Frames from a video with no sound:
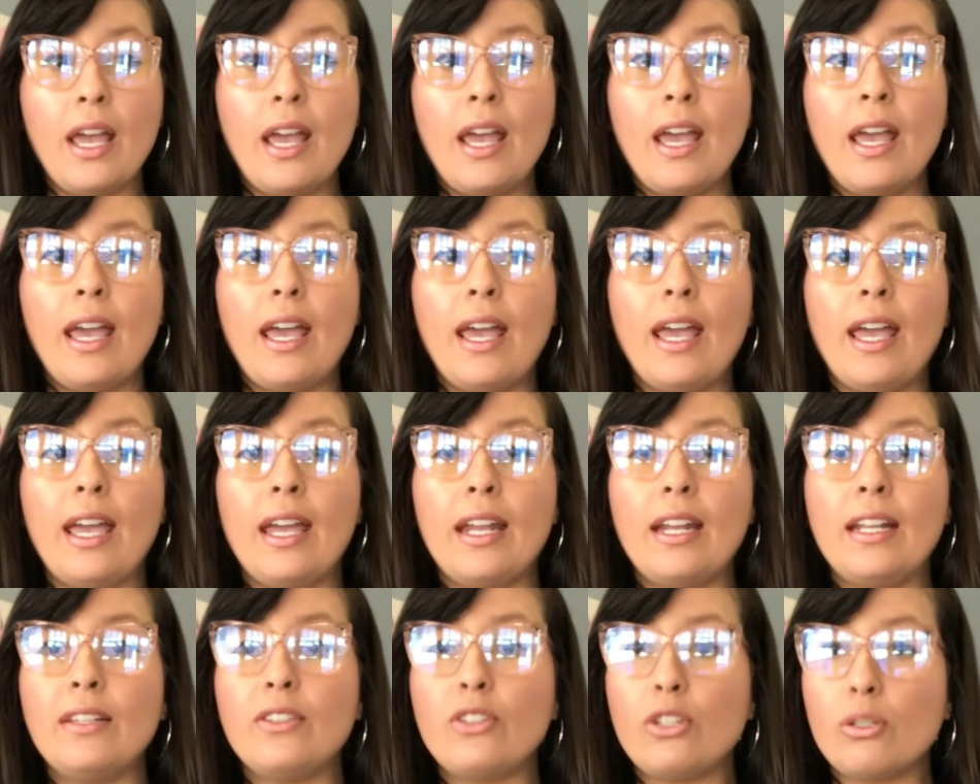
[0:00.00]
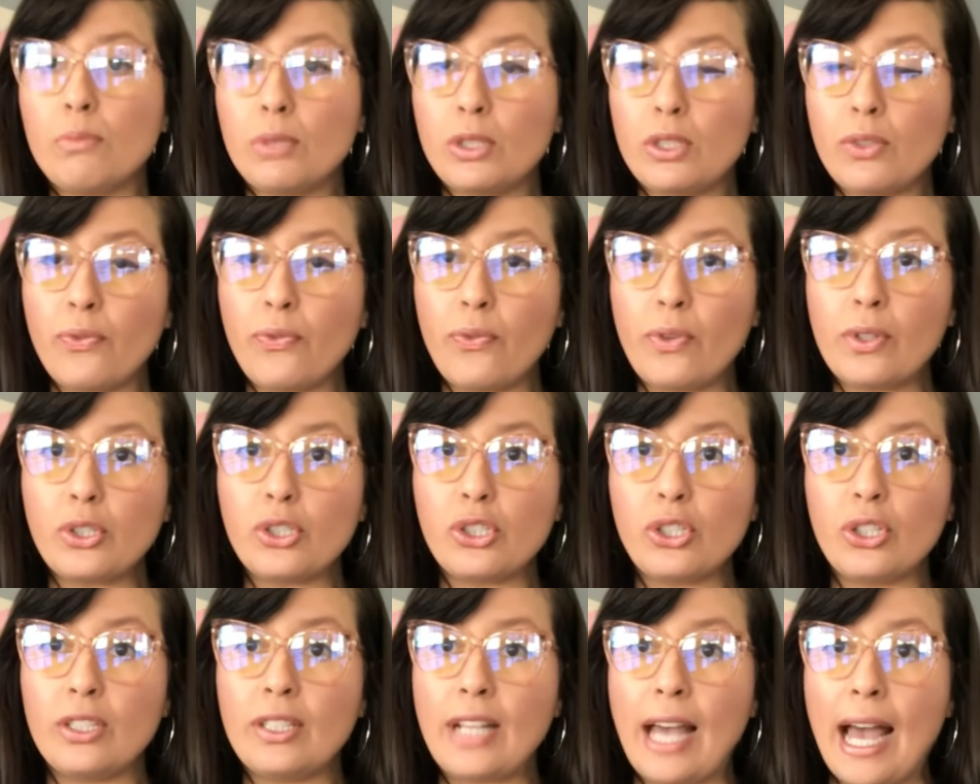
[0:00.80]
And in terms of
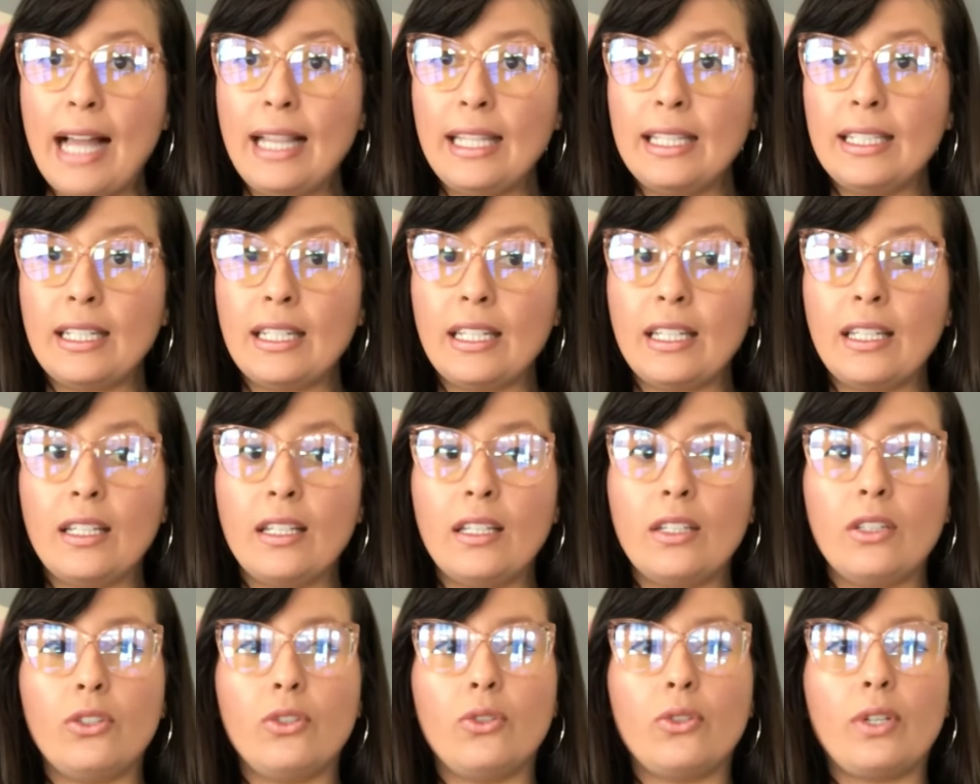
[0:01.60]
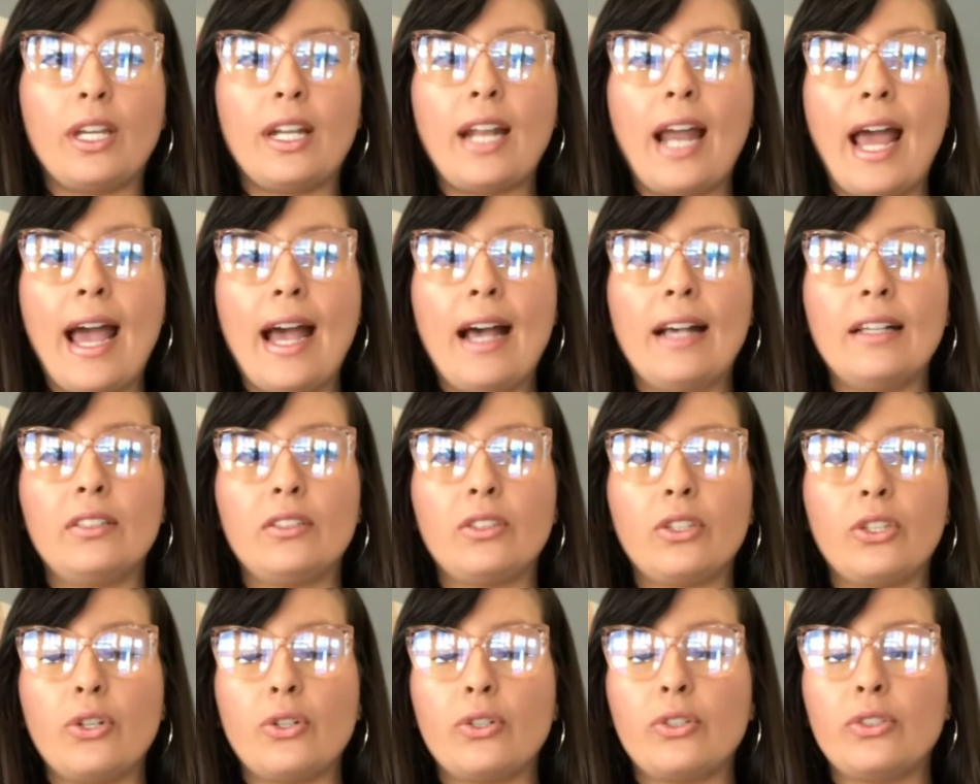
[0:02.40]
functionality, you can
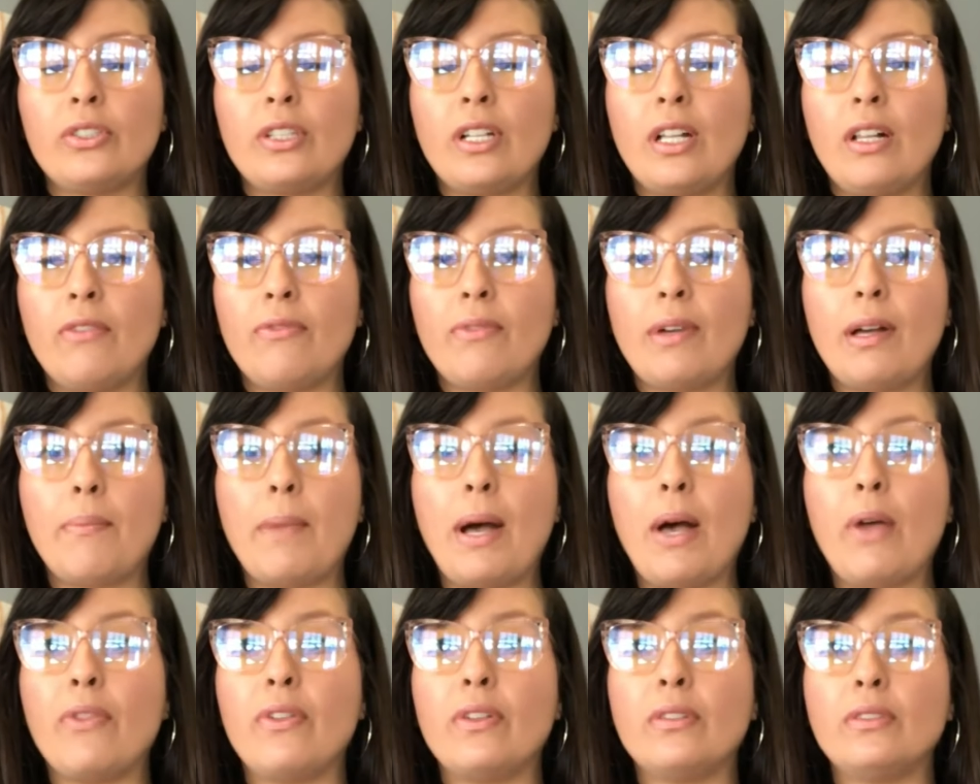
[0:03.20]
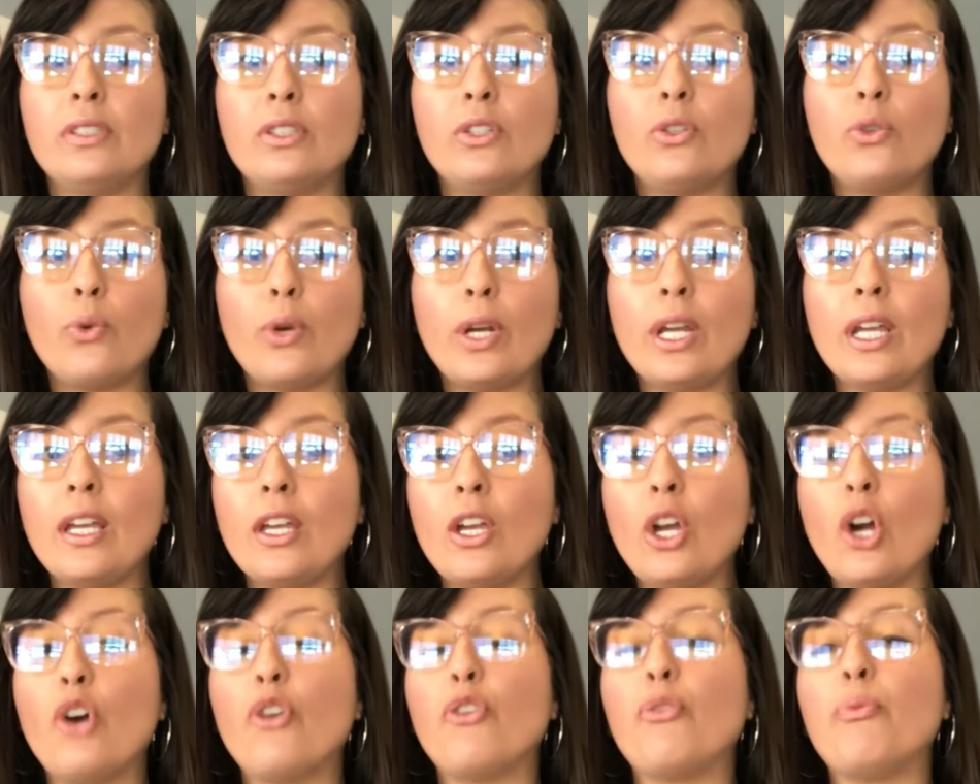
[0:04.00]
ask yourself about the
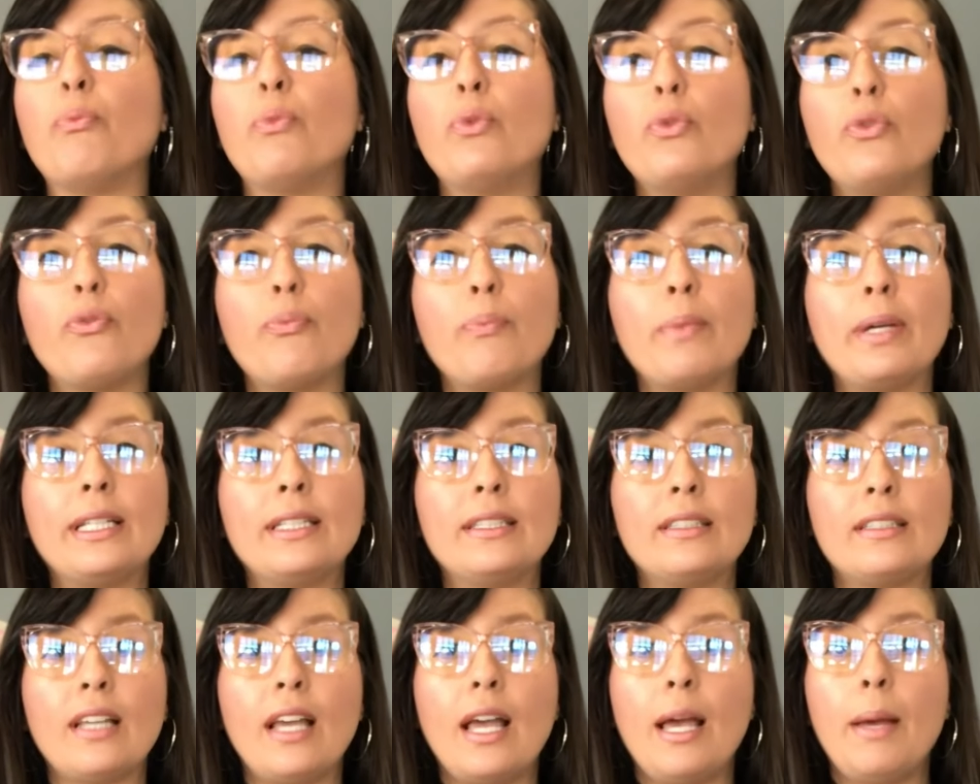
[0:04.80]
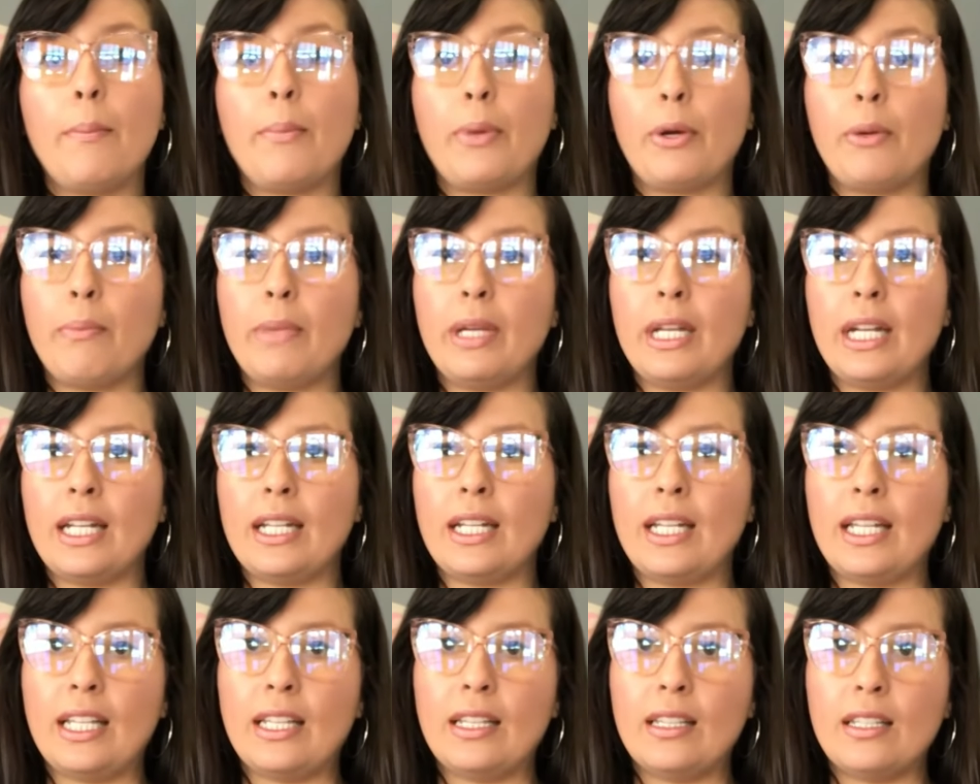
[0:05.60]
degree of movement
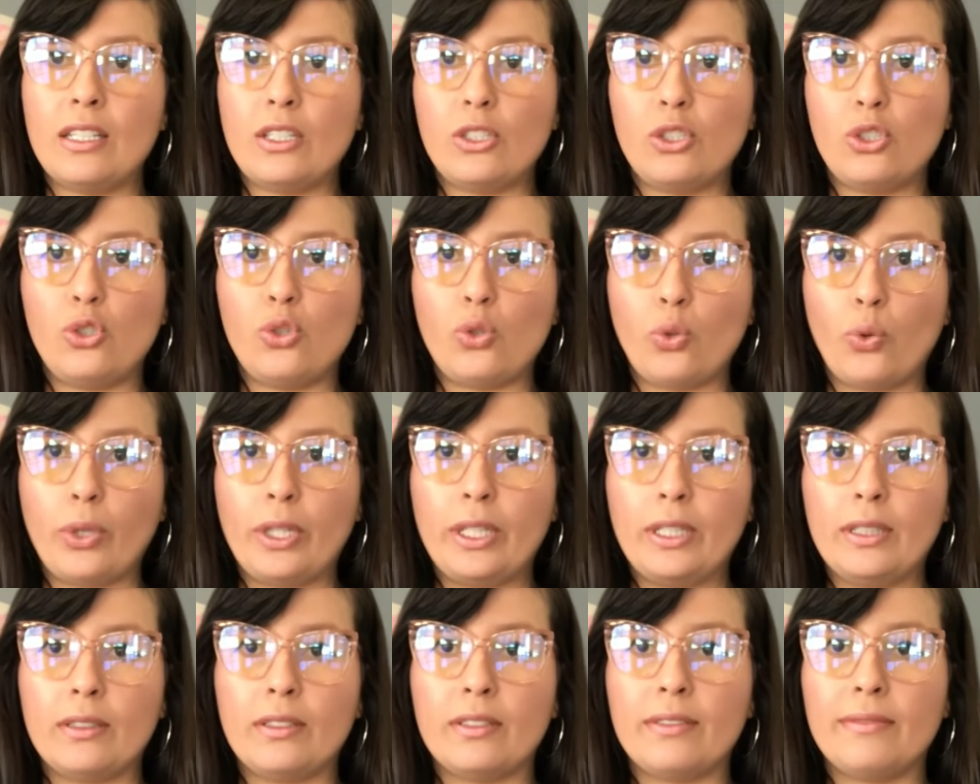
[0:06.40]
permitted in this joint.